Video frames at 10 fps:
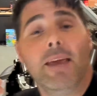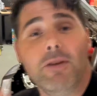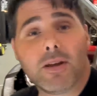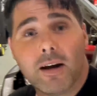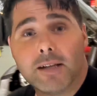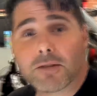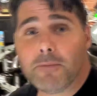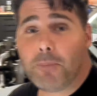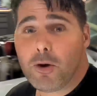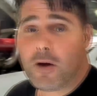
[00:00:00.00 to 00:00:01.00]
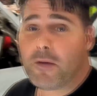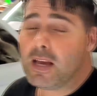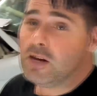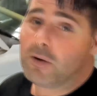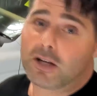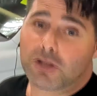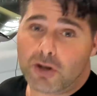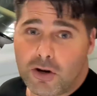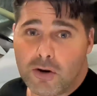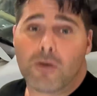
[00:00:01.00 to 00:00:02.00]
If you guys are in Perth and you want a
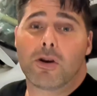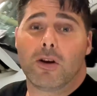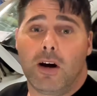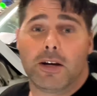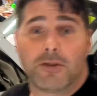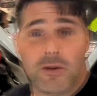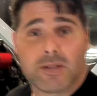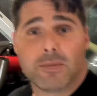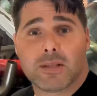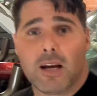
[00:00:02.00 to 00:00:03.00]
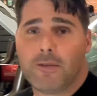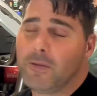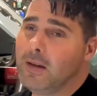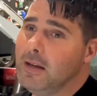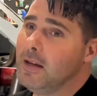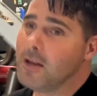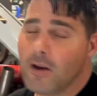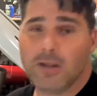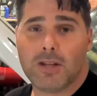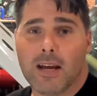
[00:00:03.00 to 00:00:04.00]
tuner or a guy to do some stuff,
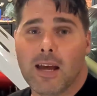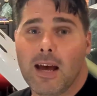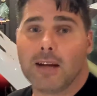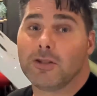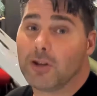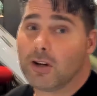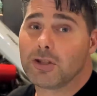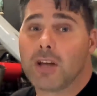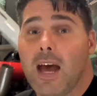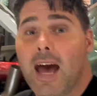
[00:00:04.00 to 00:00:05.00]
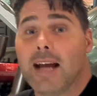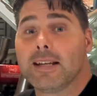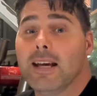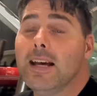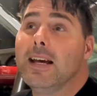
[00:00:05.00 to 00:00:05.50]
go check out Josh at